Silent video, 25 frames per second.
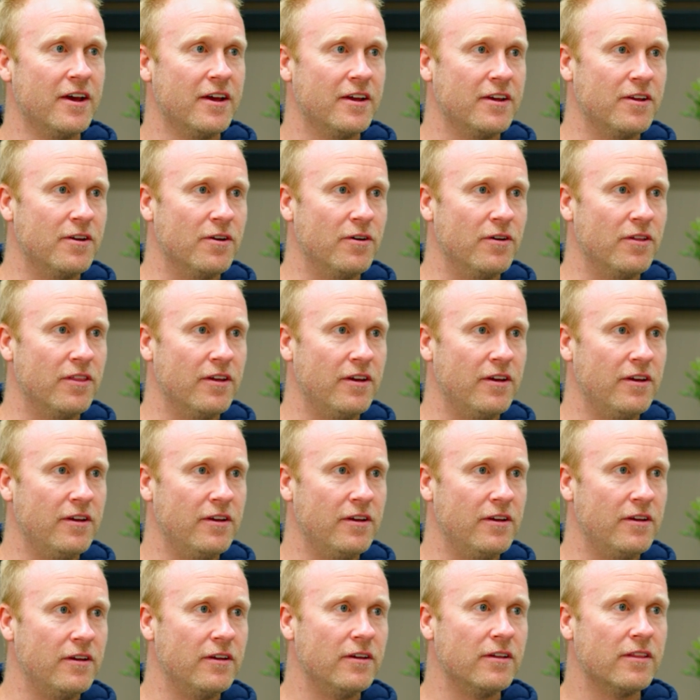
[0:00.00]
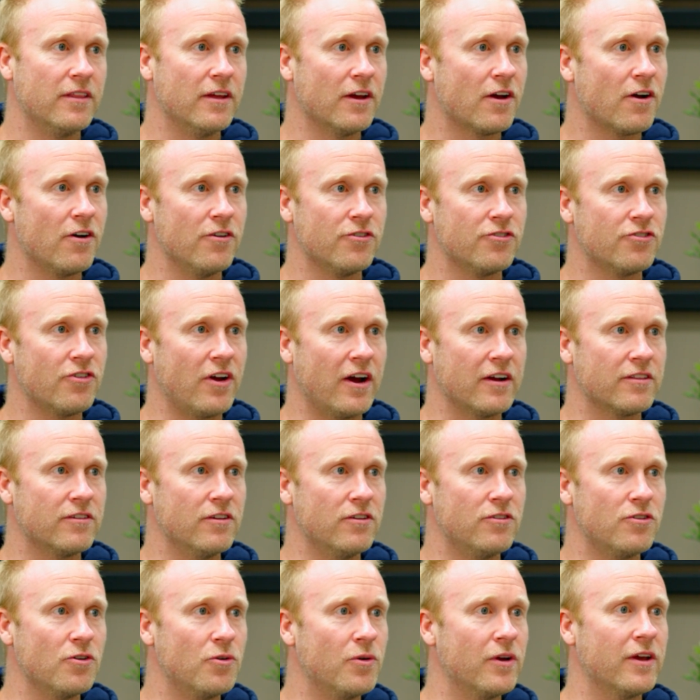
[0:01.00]
The contractor
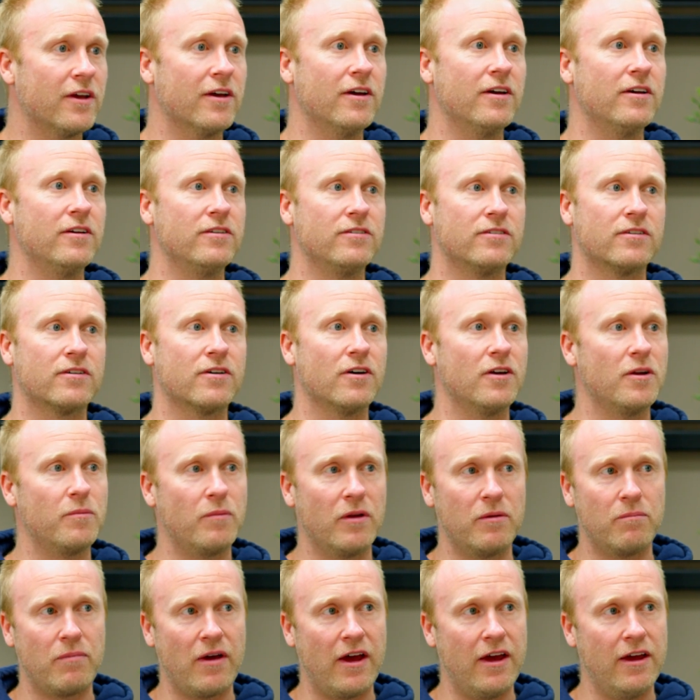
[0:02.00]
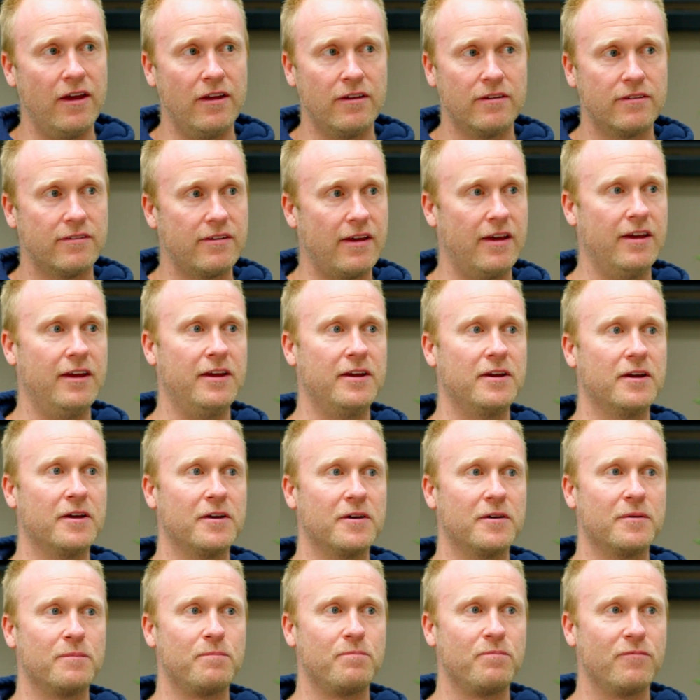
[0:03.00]
doing it is going to be paid, say,
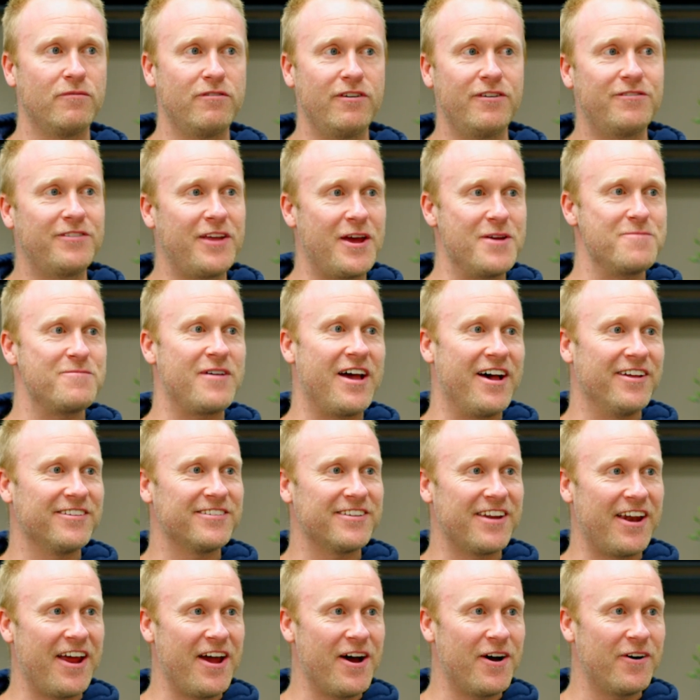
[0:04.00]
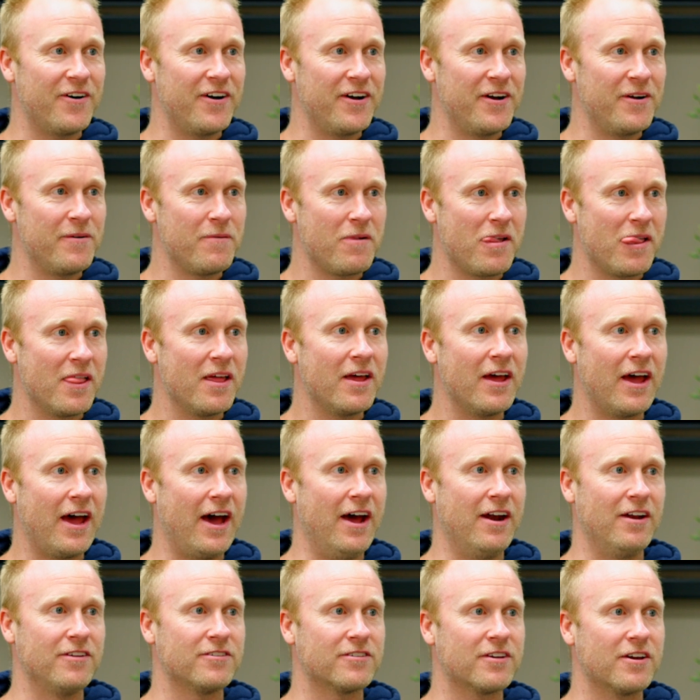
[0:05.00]
£15 an hour.
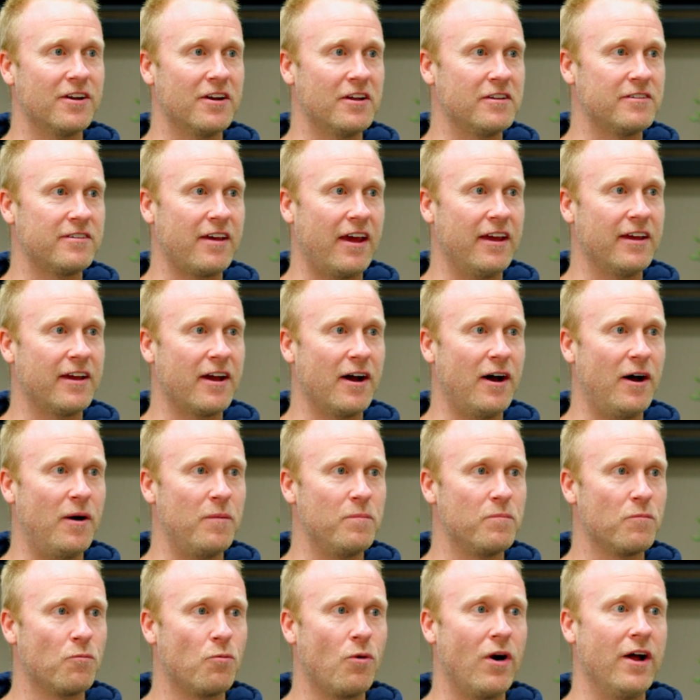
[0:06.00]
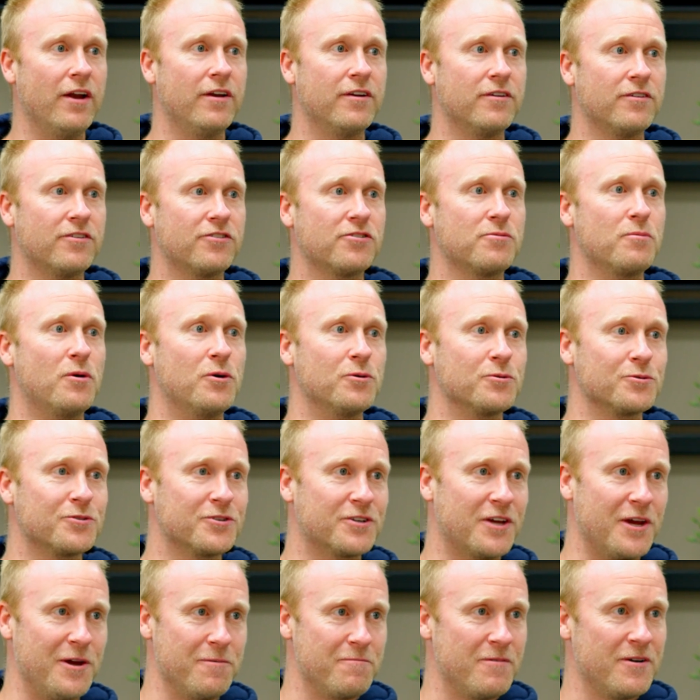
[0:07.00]
And it's going to take up one small
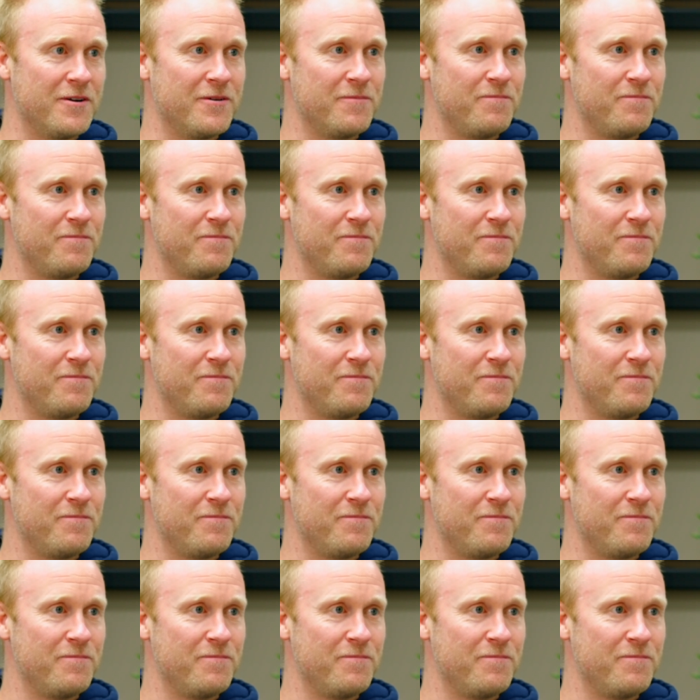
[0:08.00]
skip.